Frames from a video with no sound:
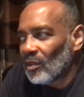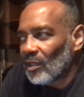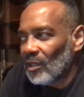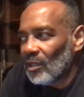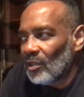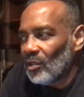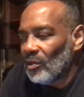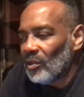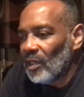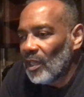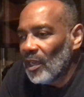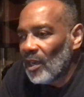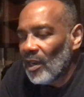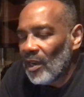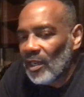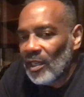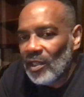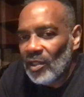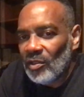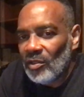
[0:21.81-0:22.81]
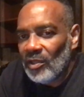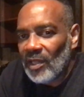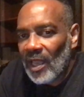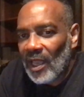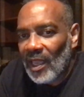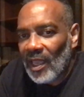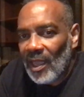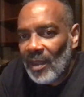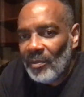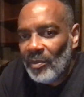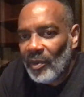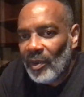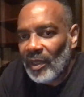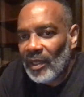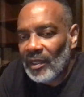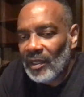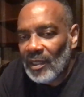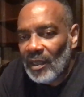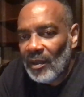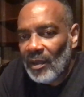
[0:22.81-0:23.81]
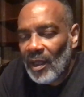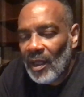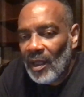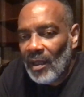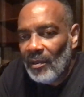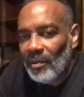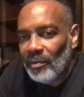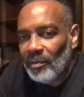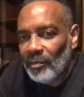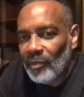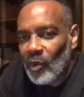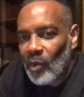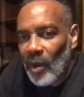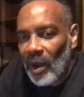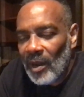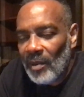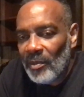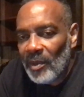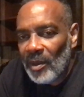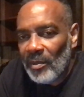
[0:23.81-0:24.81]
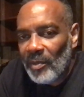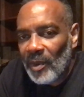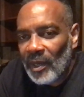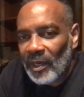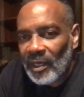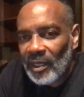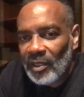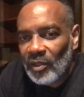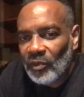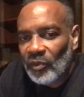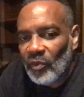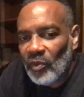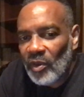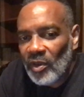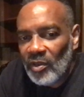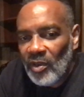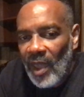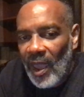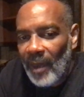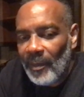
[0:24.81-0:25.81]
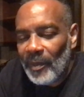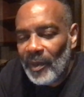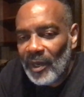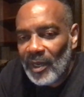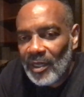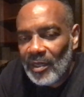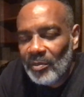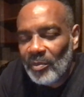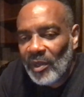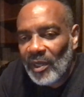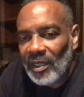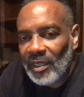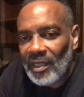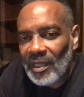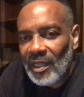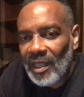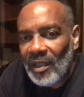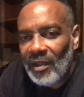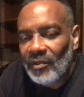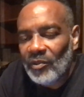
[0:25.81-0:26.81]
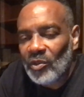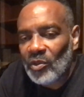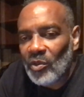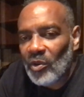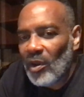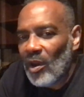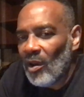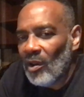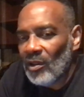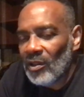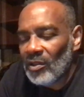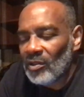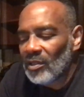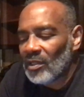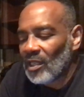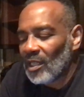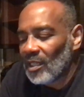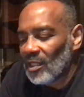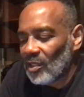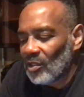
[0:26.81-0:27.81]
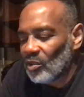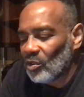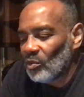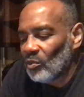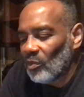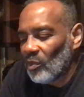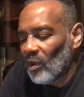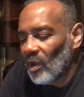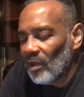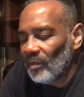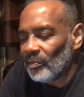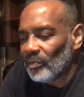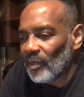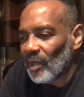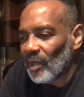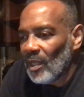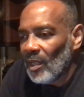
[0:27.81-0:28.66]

the new year and the new decade brings a, a quite a bit of abundance for you happiness, peace, love, joy, all those things that you want